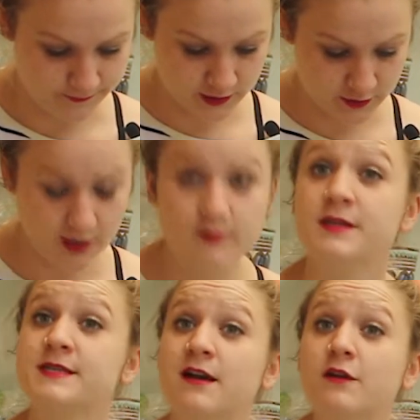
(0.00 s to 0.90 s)
distract
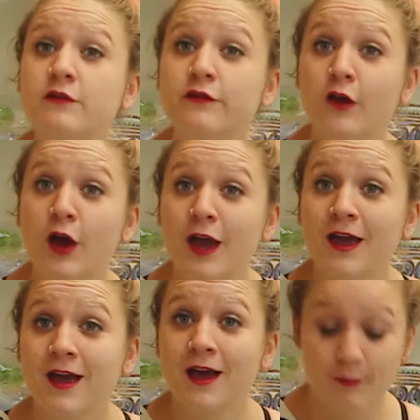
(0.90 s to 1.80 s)

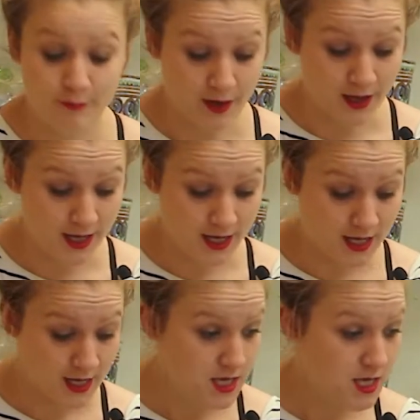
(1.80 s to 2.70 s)
myself
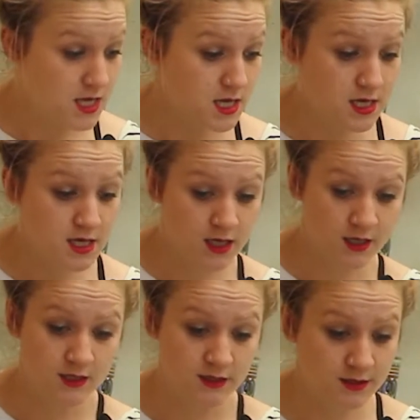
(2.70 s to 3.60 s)
by
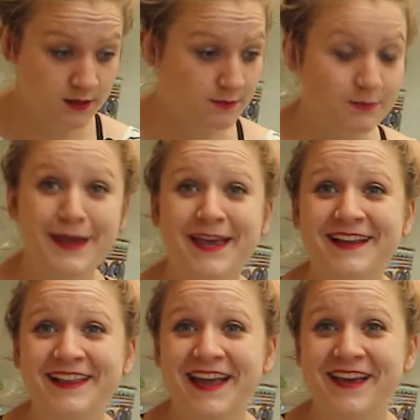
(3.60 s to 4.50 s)

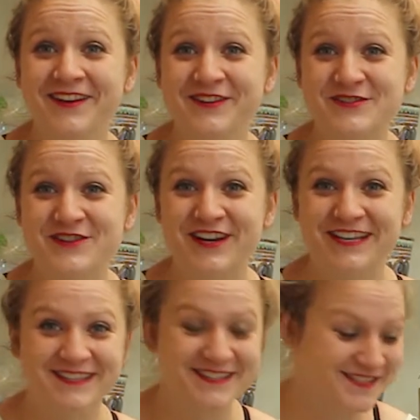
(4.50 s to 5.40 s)
making Leca
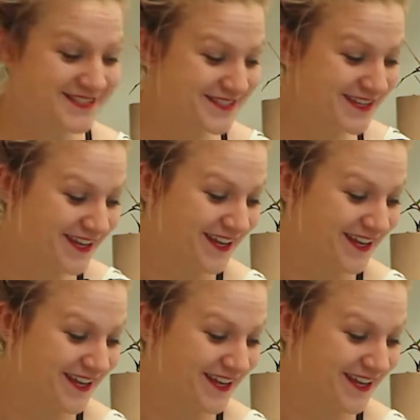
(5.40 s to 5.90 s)
nutrients.